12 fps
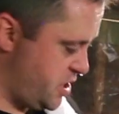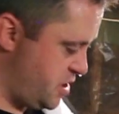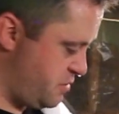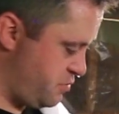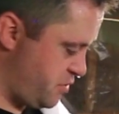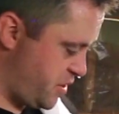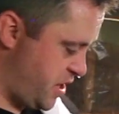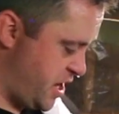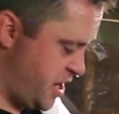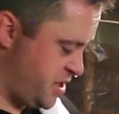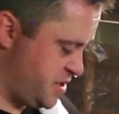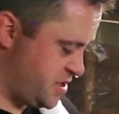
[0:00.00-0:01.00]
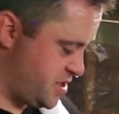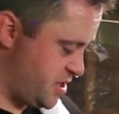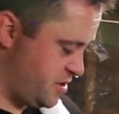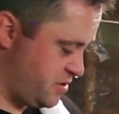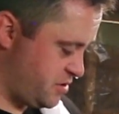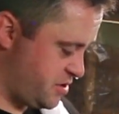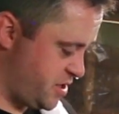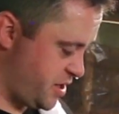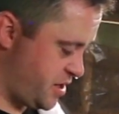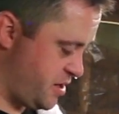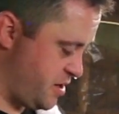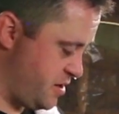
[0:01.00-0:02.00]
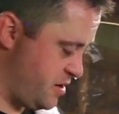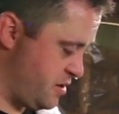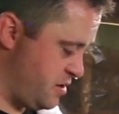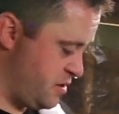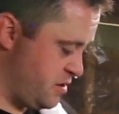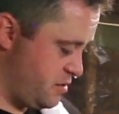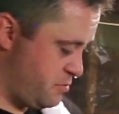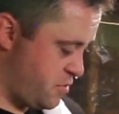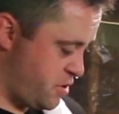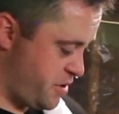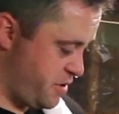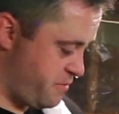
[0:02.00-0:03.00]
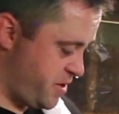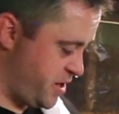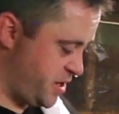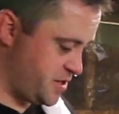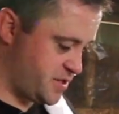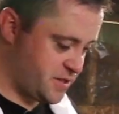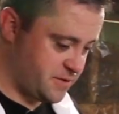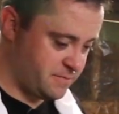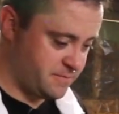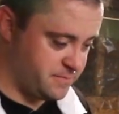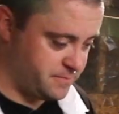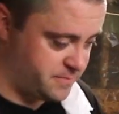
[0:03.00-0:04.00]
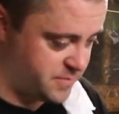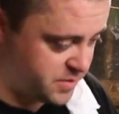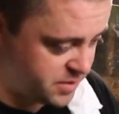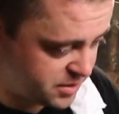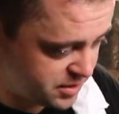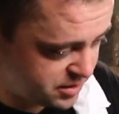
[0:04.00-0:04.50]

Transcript: to end up with hands that look like Marty Rainey's. My resume?